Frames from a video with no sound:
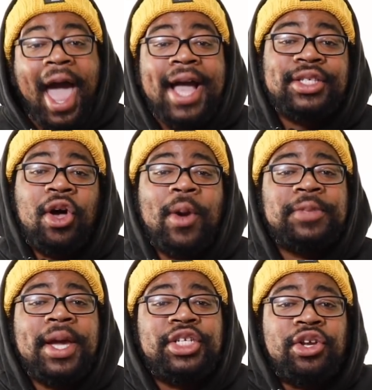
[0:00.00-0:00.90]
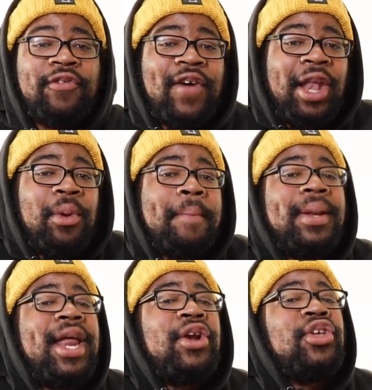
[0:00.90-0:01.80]
As always, make sure you're following
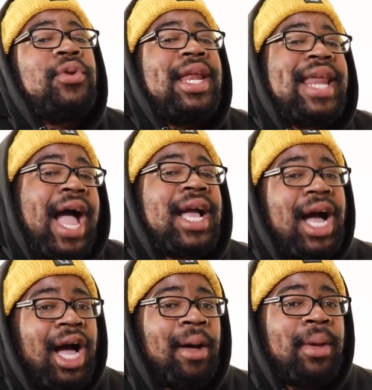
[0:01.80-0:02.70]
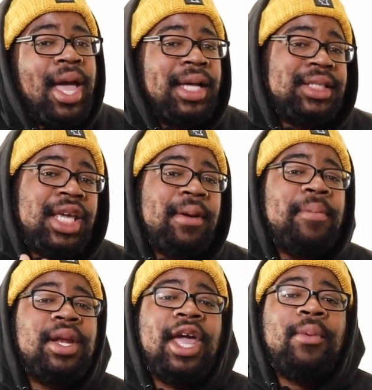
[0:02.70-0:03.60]
bladerunion.com to keep
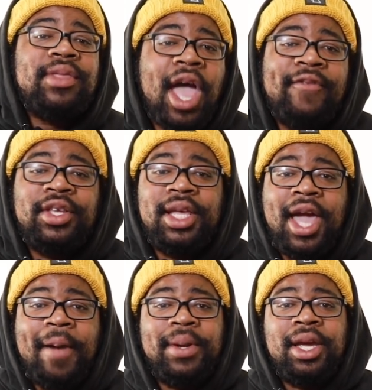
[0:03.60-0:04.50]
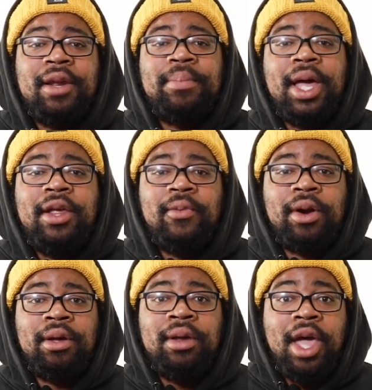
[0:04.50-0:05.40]
up to date with everything happening in the blading
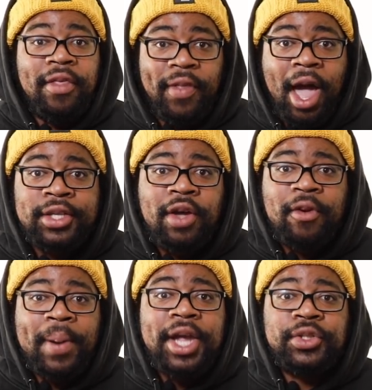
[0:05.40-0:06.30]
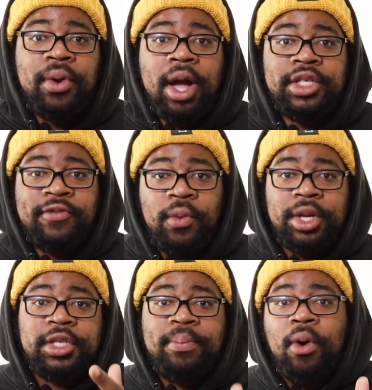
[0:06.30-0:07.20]
world. They also have a Patreon, so if you
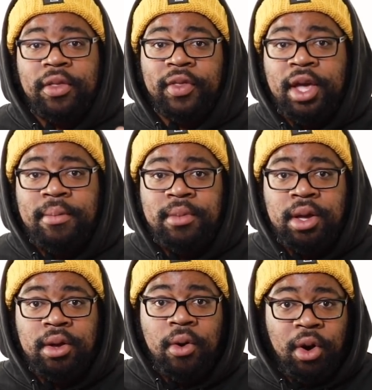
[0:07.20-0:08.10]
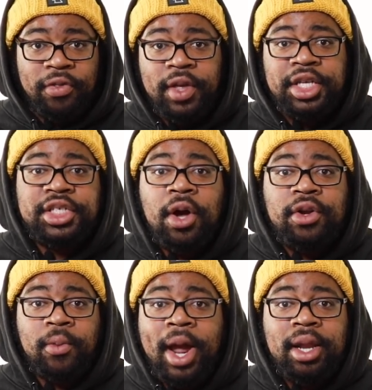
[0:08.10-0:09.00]
want to support them or this show
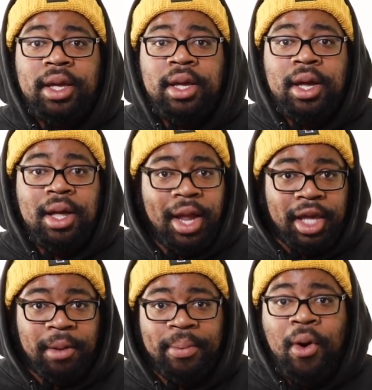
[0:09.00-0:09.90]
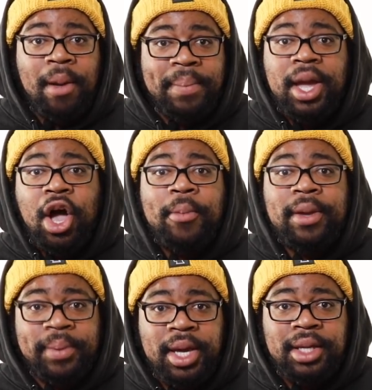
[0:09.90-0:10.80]
directly, like your boy Big
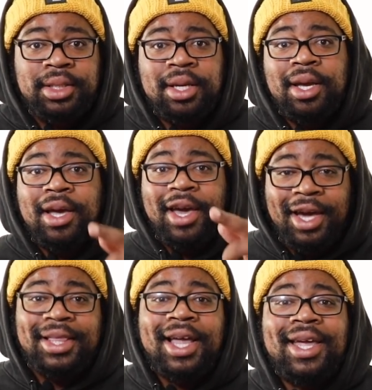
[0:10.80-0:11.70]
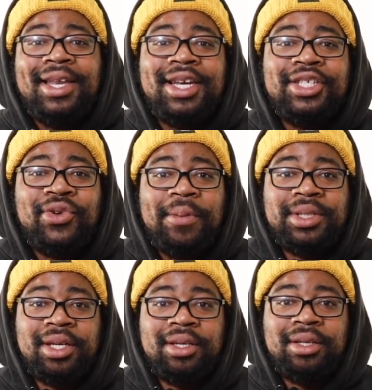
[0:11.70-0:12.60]
Homie Biz, hit that link in the
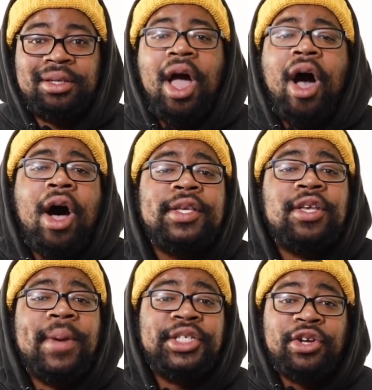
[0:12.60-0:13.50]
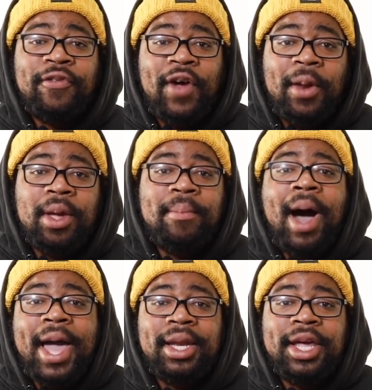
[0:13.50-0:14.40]
description. Also, make sure you're following
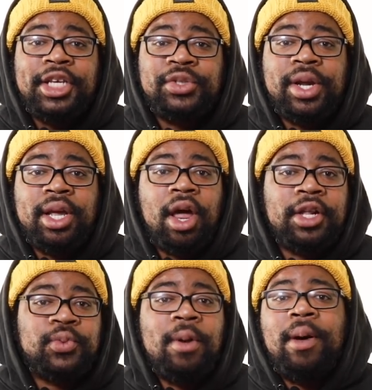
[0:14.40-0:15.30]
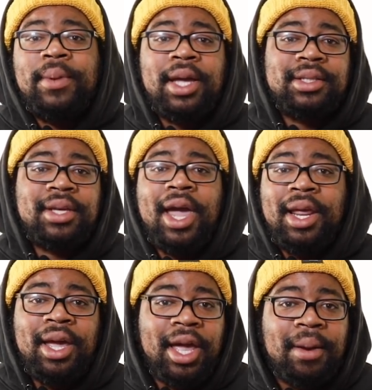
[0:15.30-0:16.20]
my link tree to get all the Twib updates,
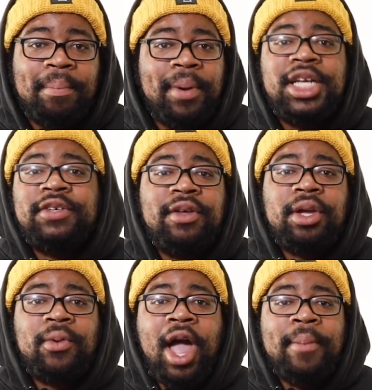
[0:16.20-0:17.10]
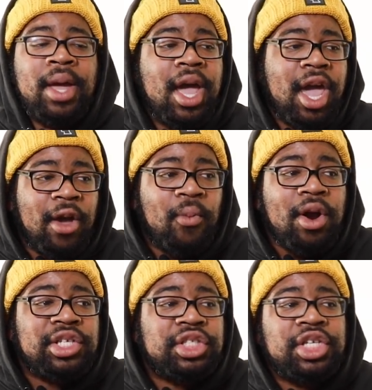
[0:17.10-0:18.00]
skating, and a bunch of other crap. It
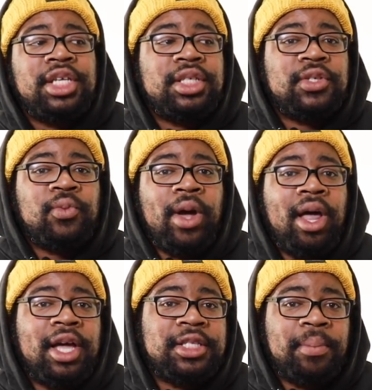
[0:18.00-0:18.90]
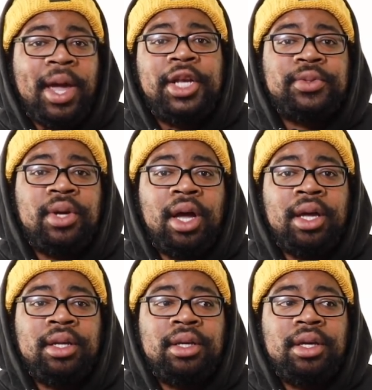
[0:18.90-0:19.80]
works just as well as the
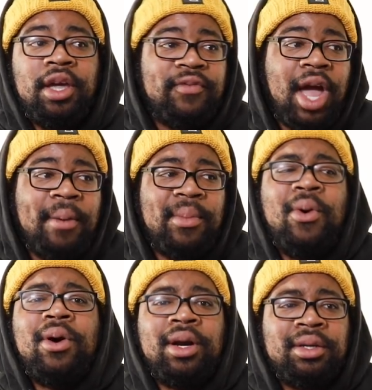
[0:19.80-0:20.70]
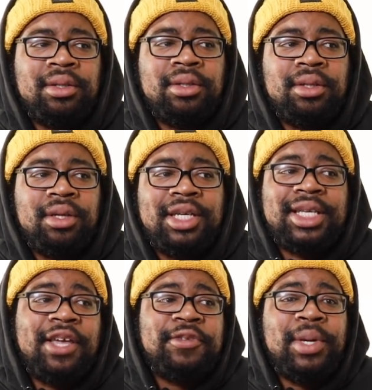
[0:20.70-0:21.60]
Patreon, if not more because
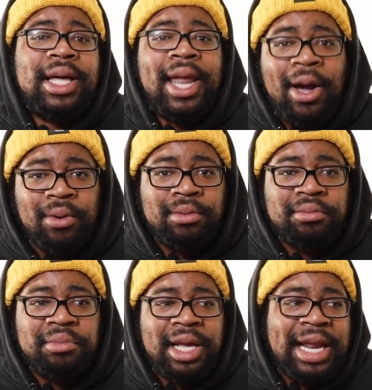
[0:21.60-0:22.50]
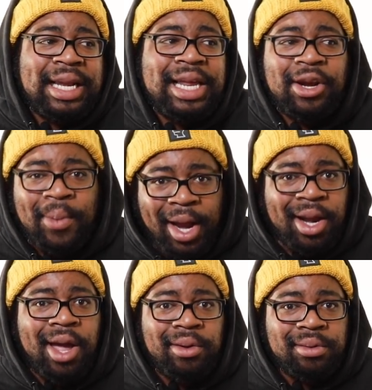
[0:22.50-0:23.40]
it gives me clout and I need it right
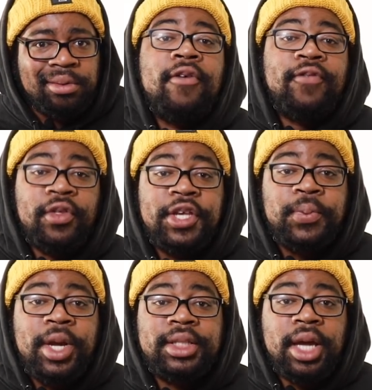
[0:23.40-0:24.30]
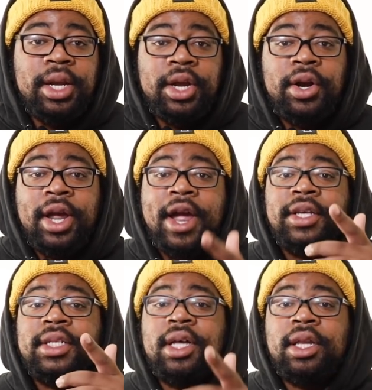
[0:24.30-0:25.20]
now. For this week's ender,
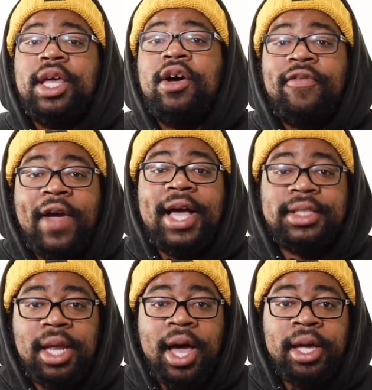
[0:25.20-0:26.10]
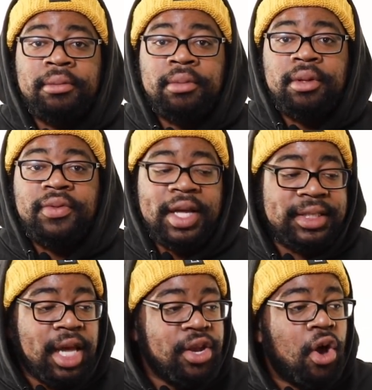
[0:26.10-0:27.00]
here's an illegal fast line. They
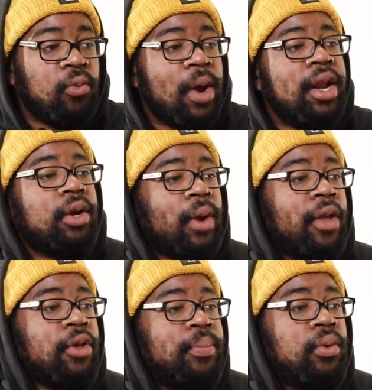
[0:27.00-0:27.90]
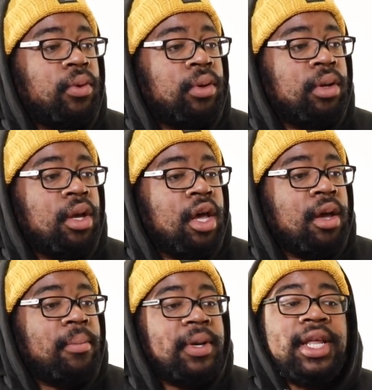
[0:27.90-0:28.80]
said no running around the pool,
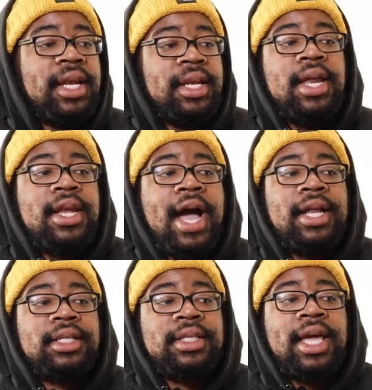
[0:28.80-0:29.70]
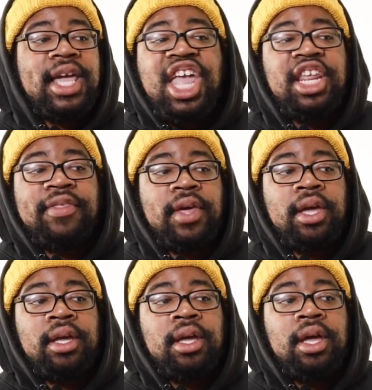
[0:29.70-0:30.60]
but they did not say
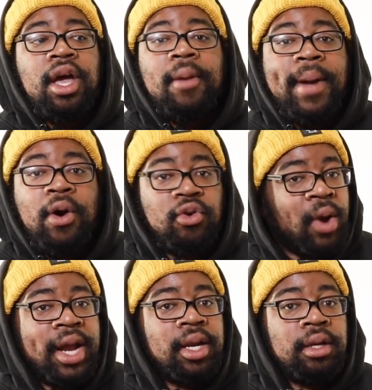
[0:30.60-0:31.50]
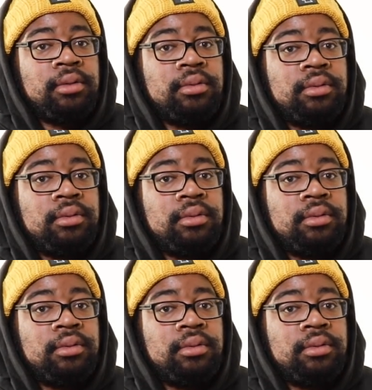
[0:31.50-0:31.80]
anything about grinding.